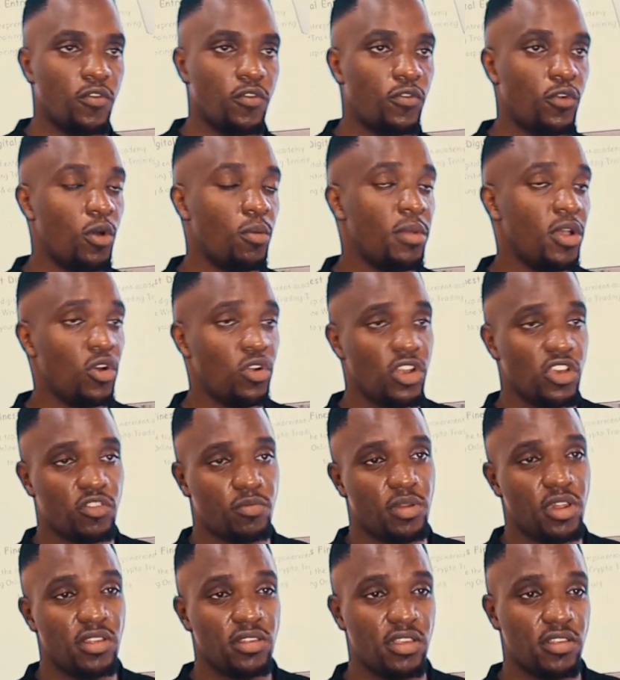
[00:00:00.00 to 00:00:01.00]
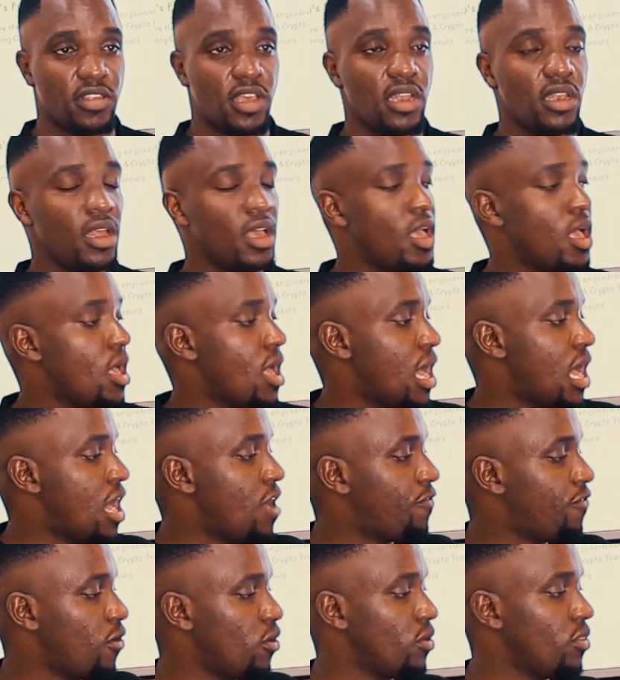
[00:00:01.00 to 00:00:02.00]
From my own experience, is that
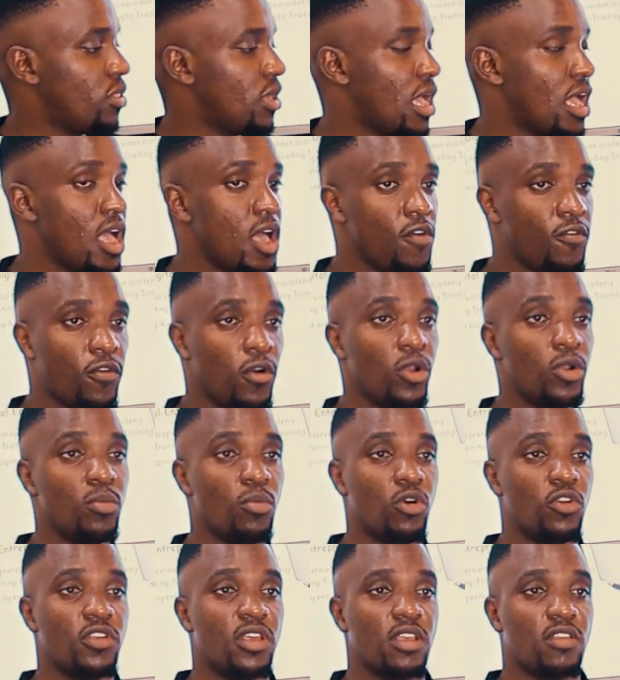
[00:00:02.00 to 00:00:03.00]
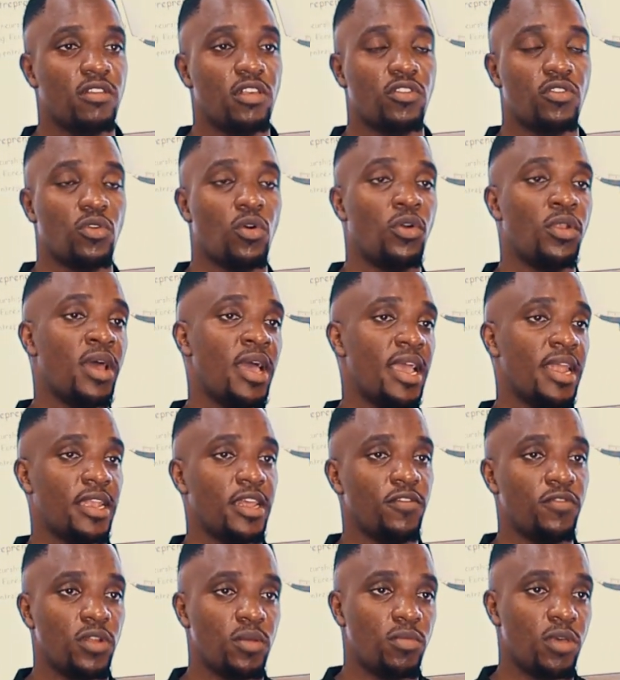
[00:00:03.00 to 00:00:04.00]
I have found more success on higher
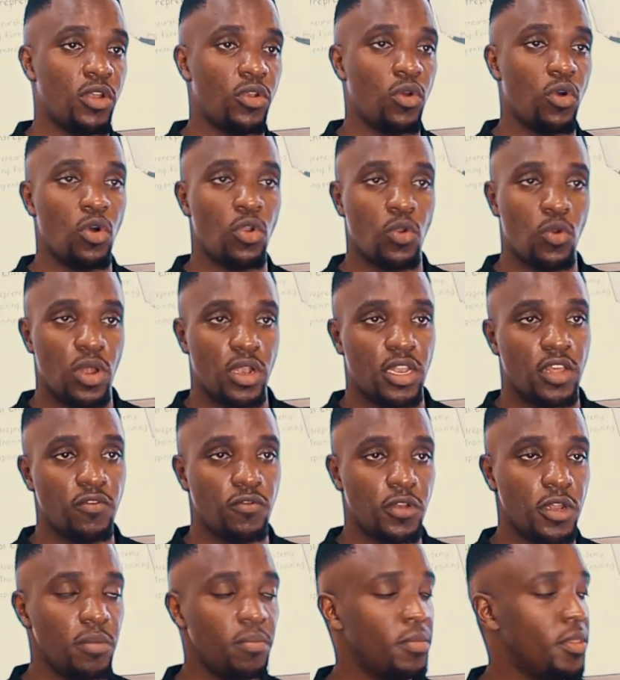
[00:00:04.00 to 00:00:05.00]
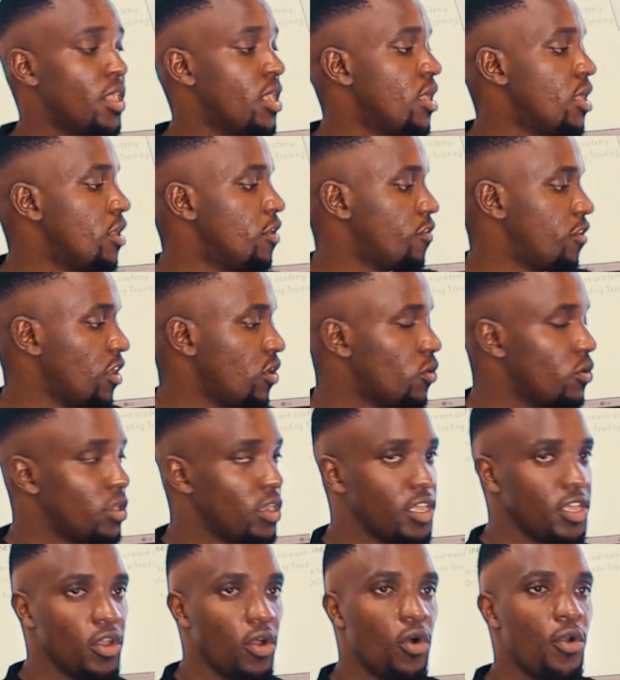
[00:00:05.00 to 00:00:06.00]
time frame than on lower time frame.
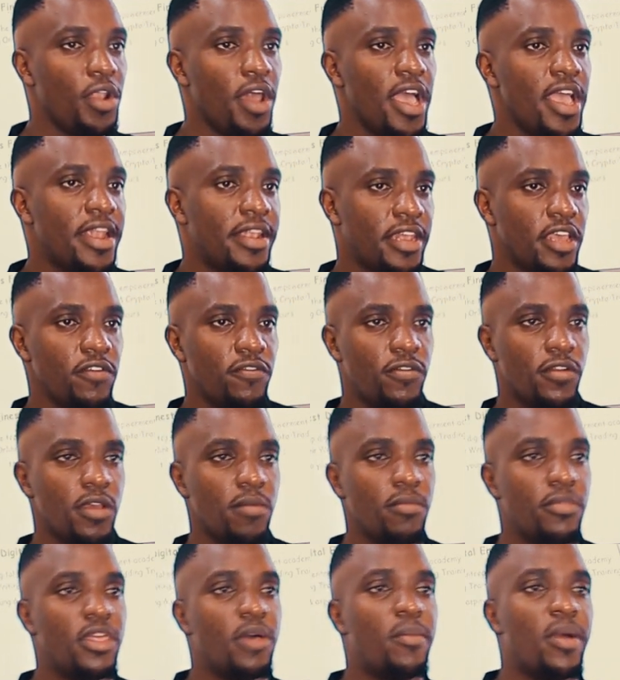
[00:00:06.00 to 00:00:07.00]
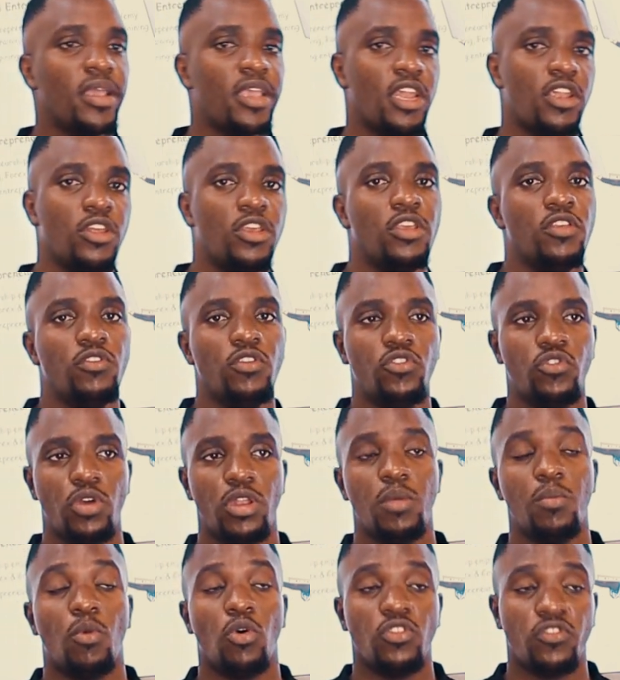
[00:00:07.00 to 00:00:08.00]
Secondly, on higher time frame, the market is
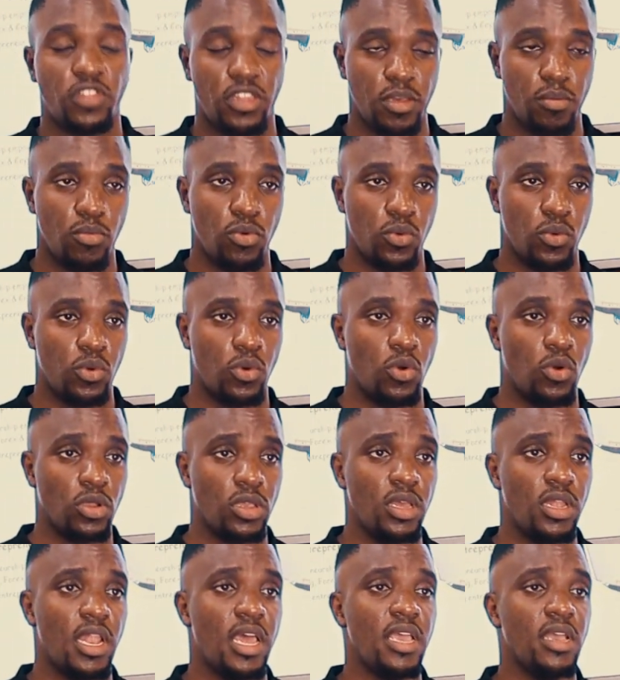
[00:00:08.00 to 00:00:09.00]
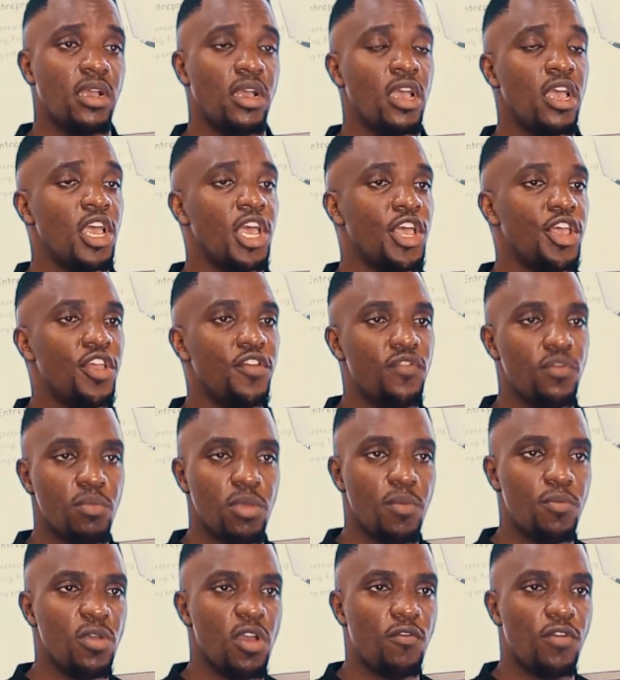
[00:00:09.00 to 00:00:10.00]
usually more stable. Okay, like if
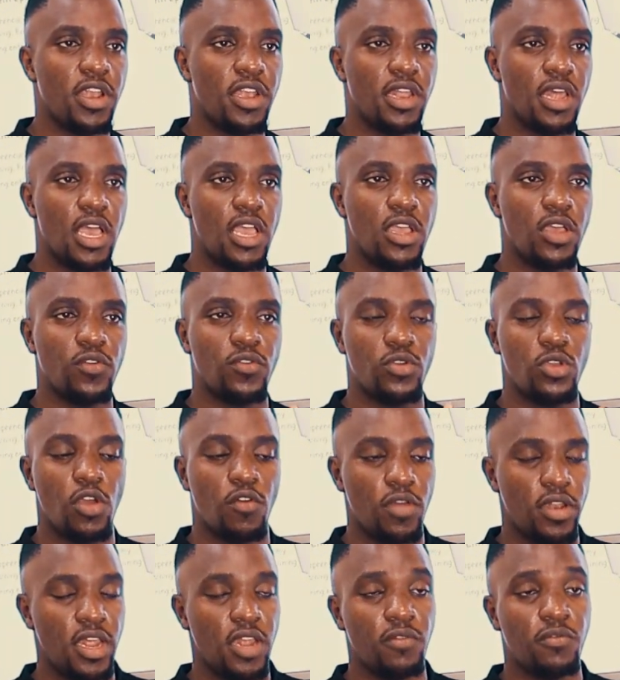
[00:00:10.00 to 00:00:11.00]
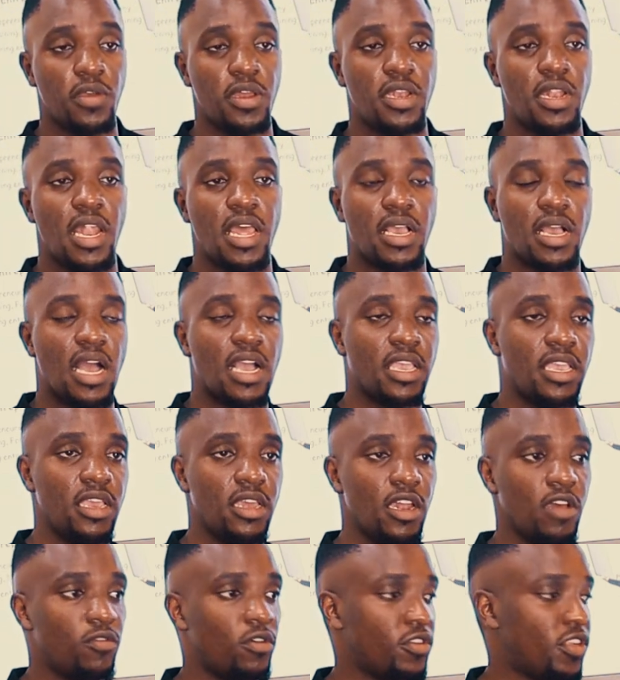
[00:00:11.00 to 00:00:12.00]
maybe you have identified like a
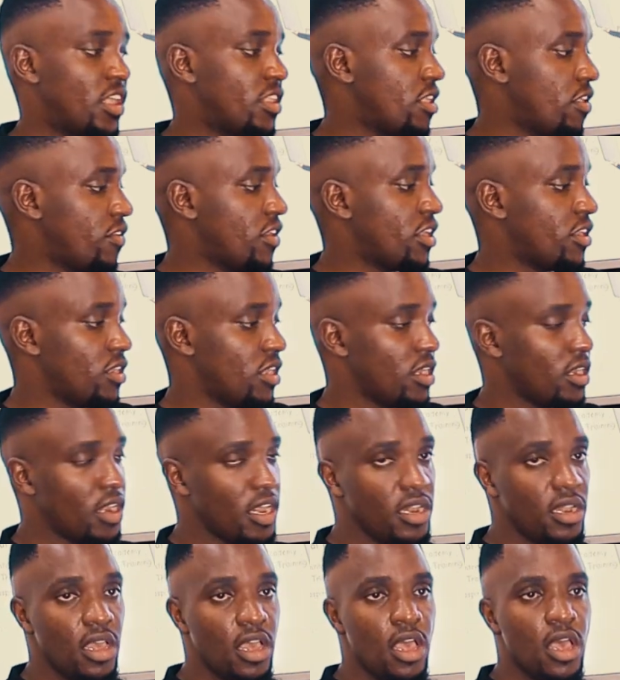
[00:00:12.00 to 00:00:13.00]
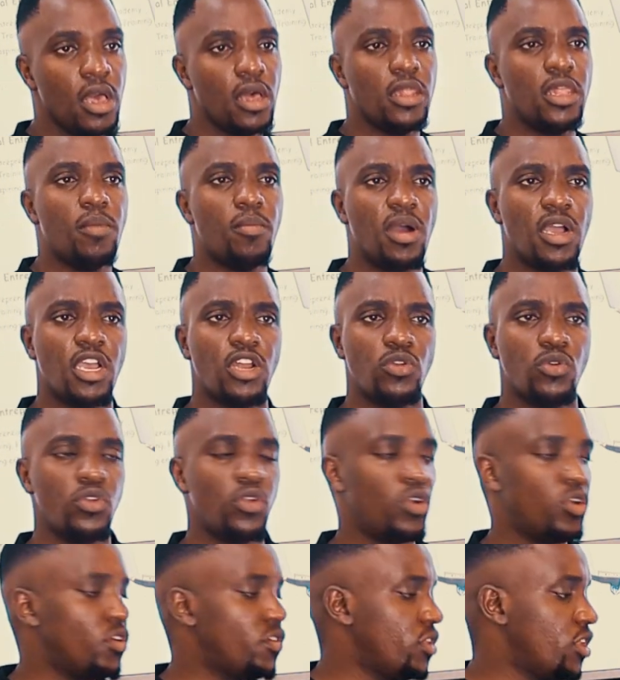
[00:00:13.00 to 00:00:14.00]
key level such as a trend line, the market will
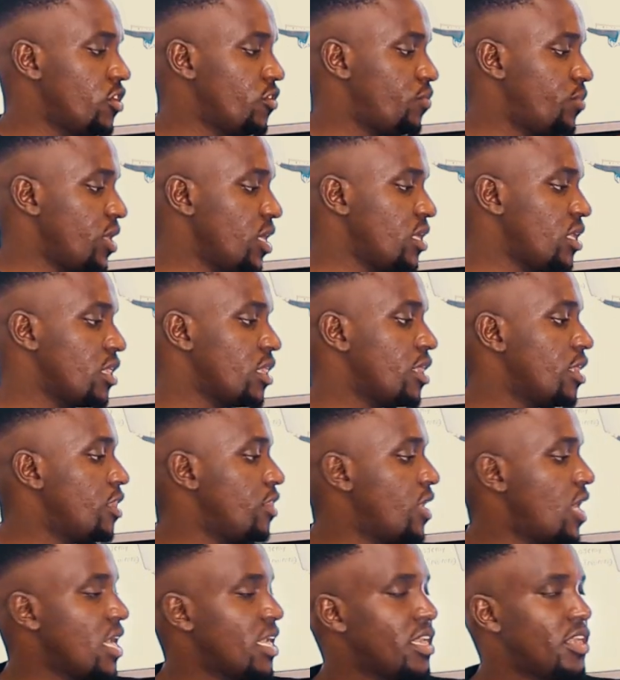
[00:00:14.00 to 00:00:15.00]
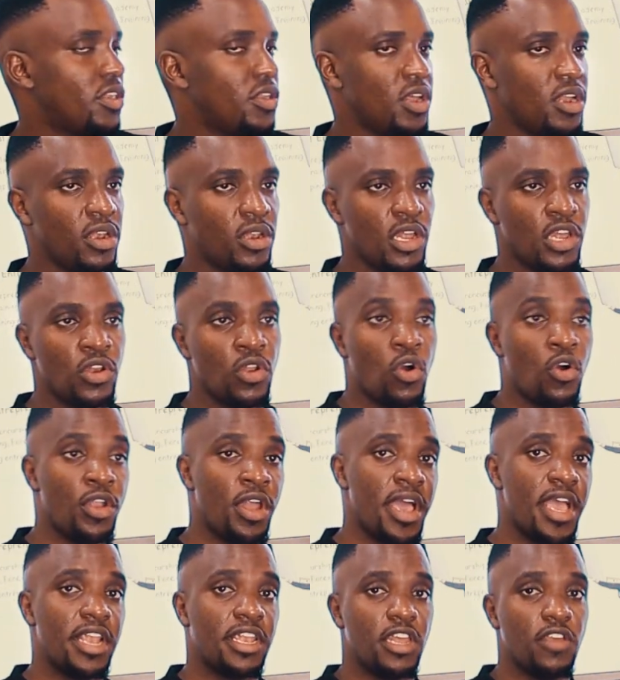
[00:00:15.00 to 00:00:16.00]
always respect that trend line on
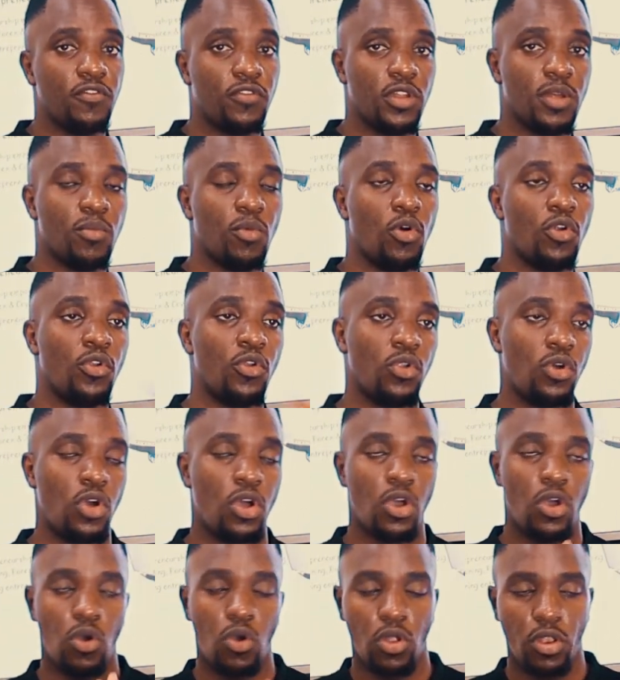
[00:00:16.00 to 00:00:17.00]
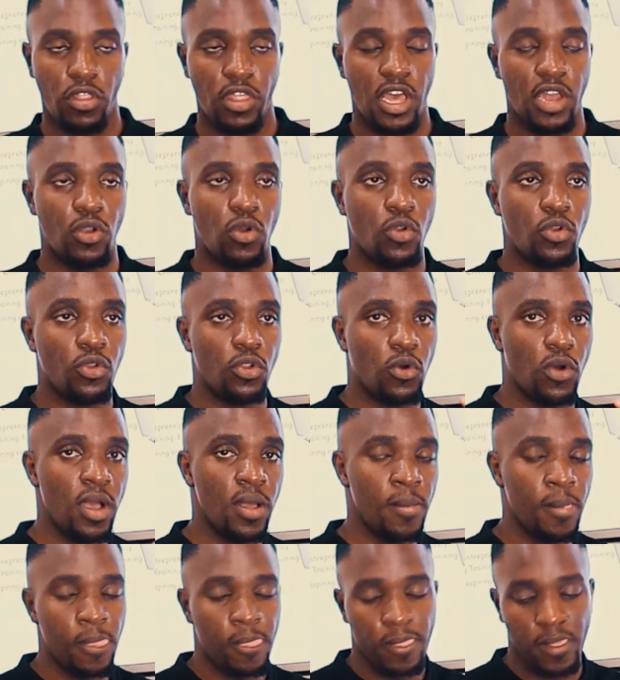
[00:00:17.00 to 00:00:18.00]
higher time frame than on
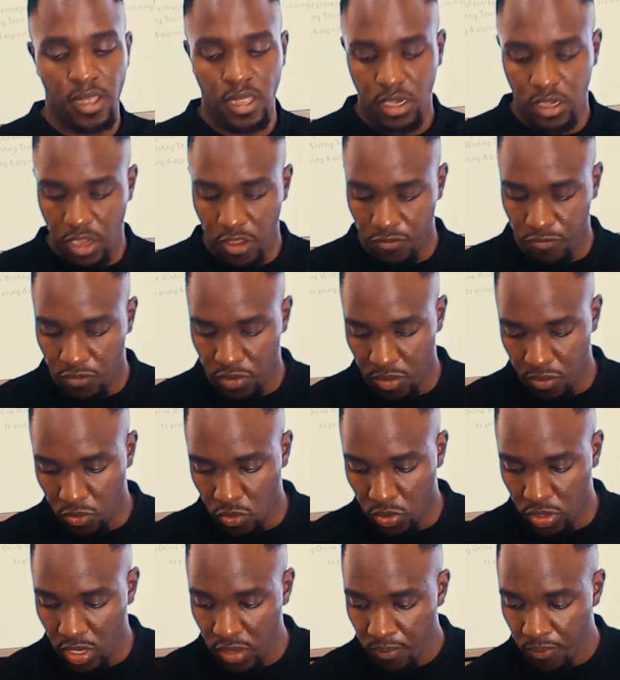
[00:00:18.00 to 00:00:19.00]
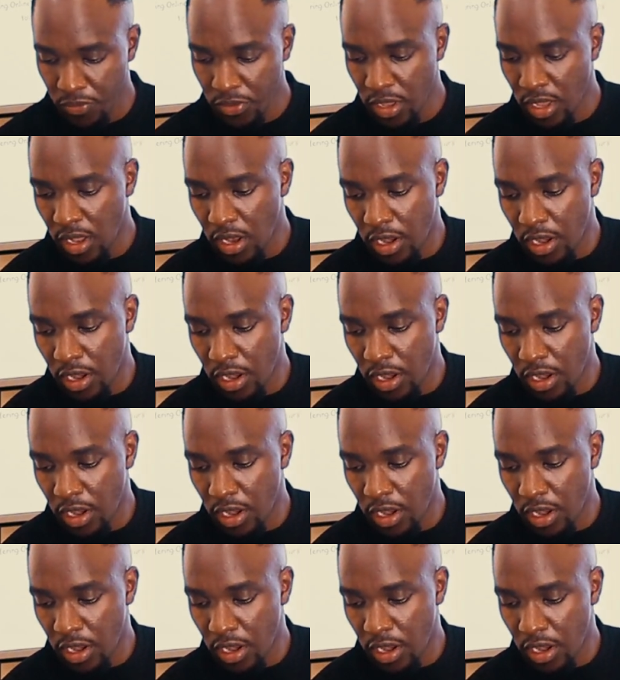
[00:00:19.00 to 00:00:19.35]
lower time frame. Okay.